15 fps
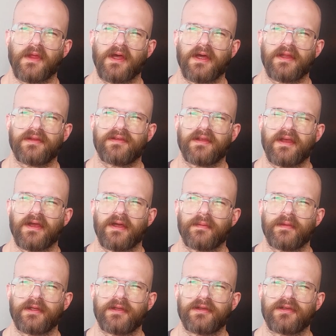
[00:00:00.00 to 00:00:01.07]
Honest
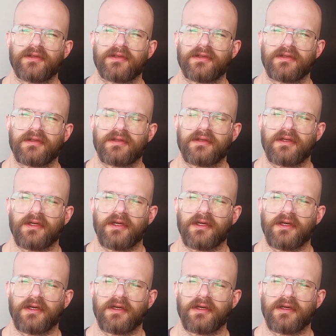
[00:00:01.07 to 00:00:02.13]
Amish.
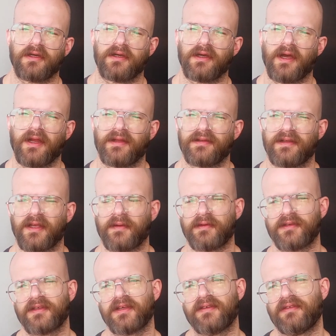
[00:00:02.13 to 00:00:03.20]
Honest
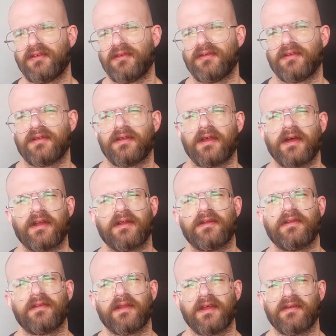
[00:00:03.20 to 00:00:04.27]
Amish, I've used a lot
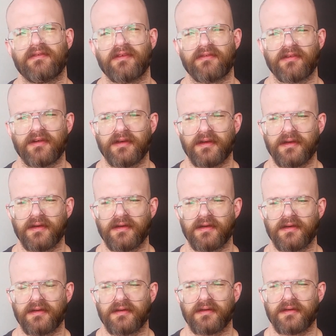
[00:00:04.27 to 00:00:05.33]
of. They have different
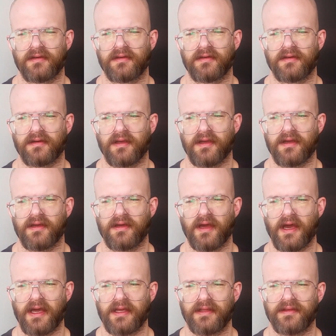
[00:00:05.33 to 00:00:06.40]

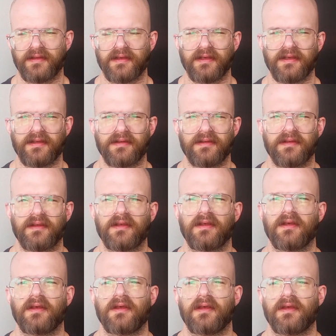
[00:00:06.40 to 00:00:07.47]
kinds, I guess.
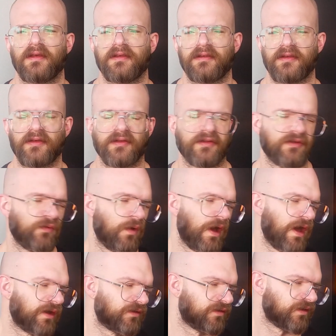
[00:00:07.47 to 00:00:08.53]
So the
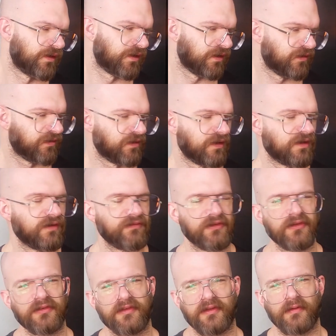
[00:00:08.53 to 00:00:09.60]
wax, like I said, I've
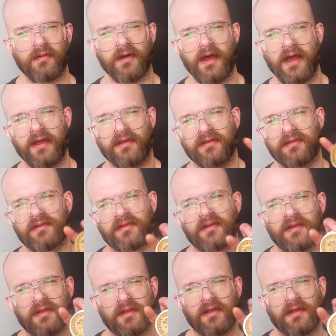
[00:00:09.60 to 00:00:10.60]
used the wax.